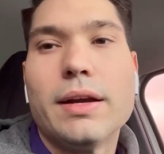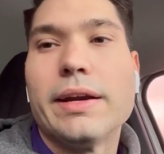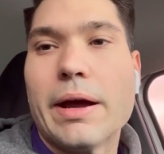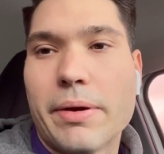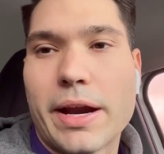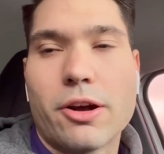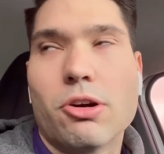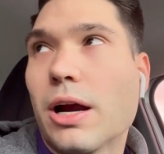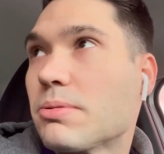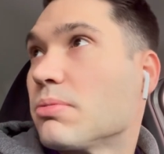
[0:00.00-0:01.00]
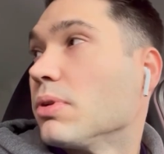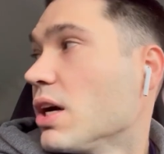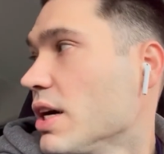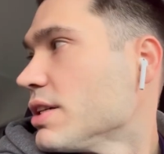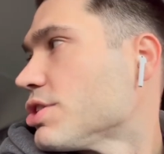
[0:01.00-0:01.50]
Now we gotta go grab some
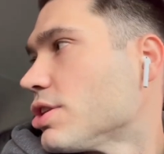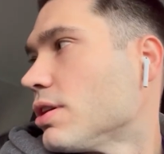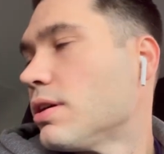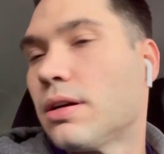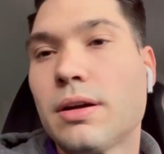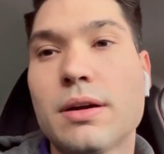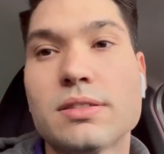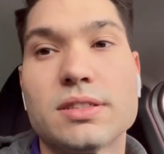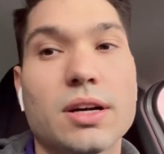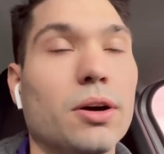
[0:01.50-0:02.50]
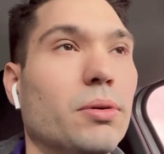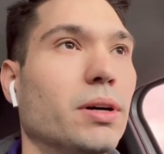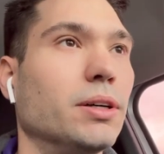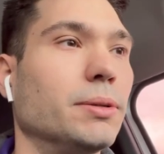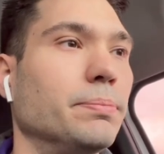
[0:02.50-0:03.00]
lunch. So,
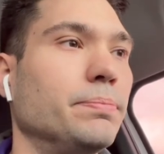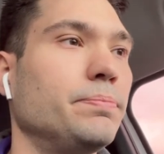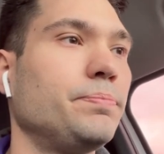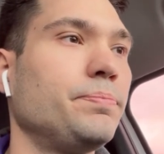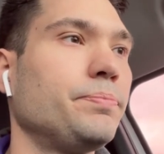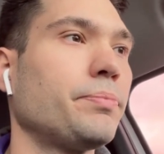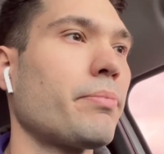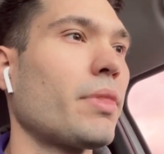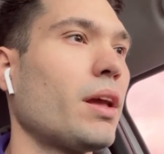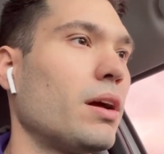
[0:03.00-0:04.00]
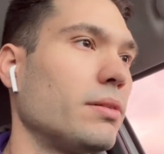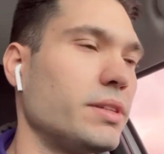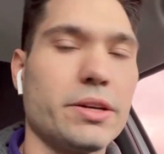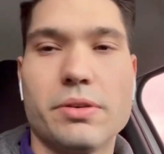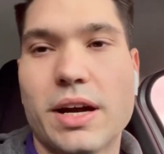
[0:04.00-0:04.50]
um,
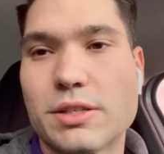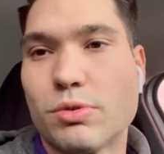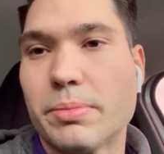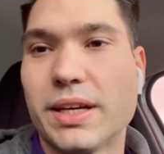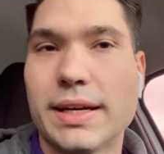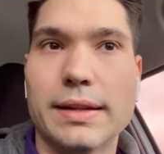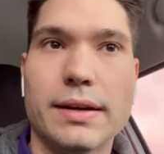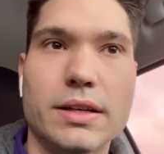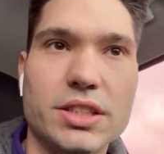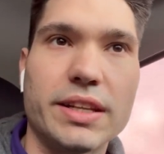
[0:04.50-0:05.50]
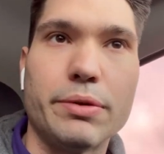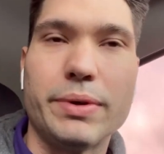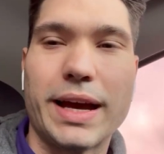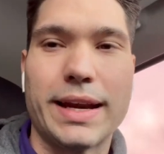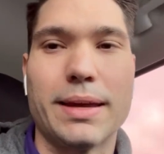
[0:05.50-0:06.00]
take you guys with me to get lunch and then we
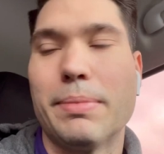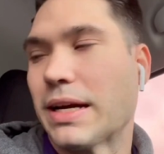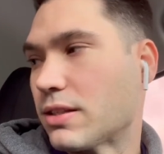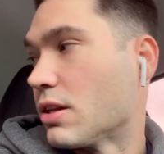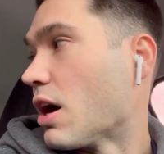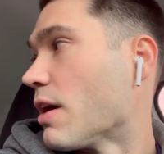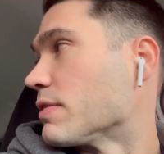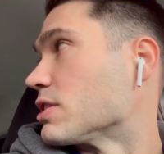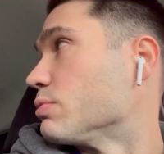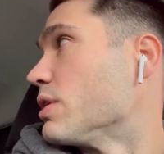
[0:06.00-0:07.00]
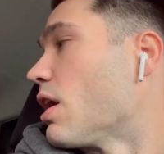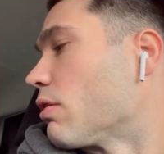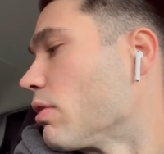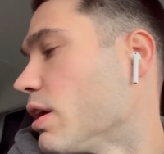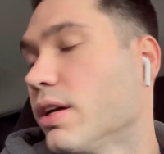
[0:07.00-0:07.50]
gotta get back to the office. We are
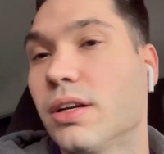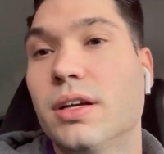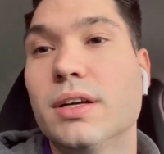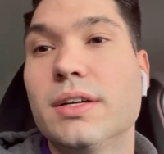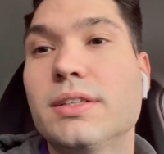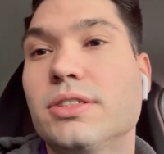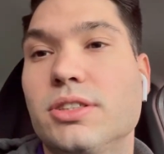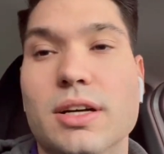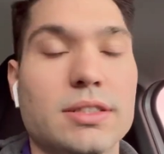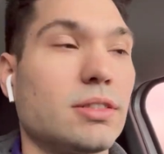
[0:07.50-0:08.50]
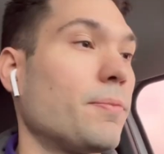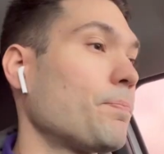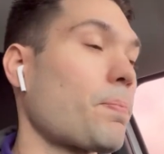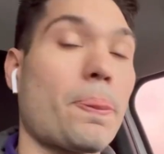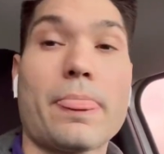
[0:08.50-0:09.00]
running just
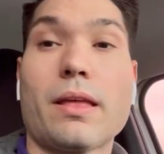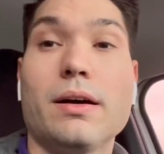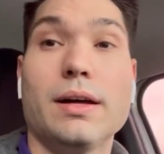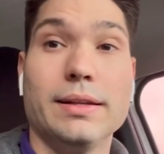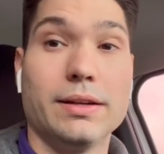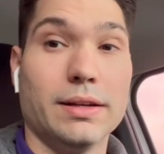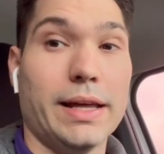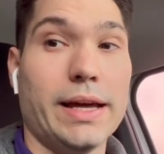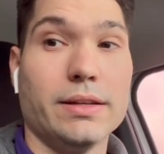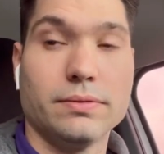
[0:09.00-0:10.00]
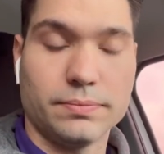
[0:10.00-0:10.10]
a little late.